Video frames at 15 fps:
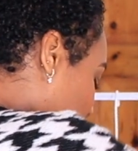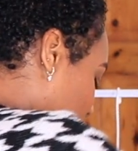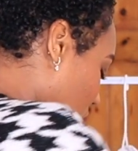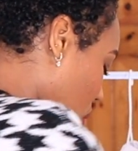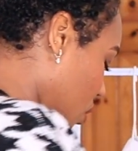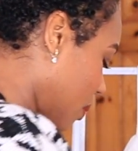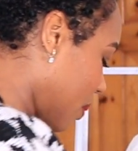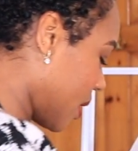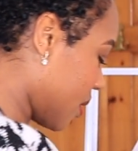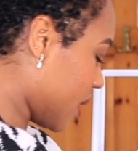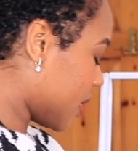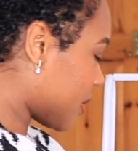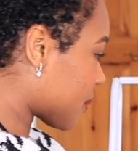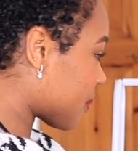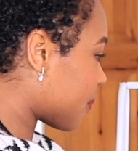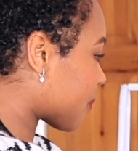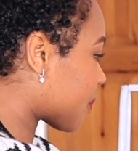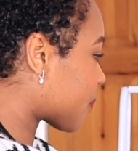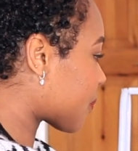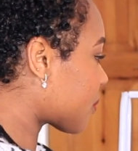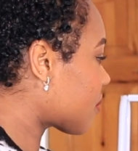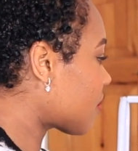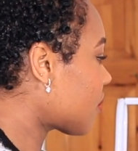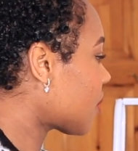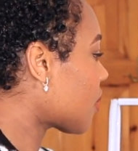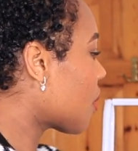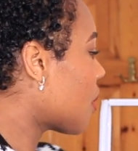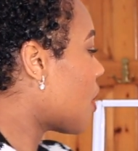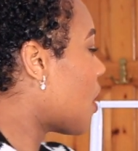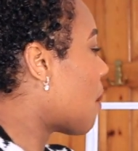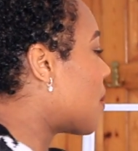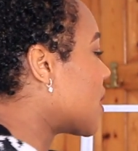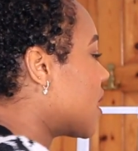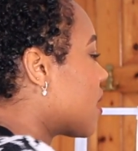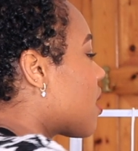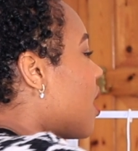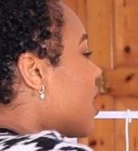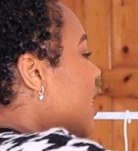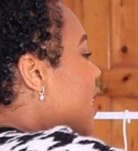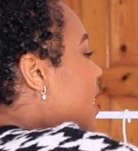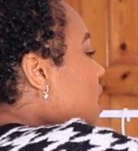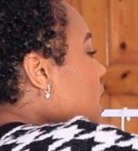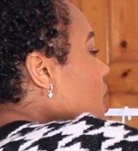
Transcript: of colder periods. But yeah, cardigans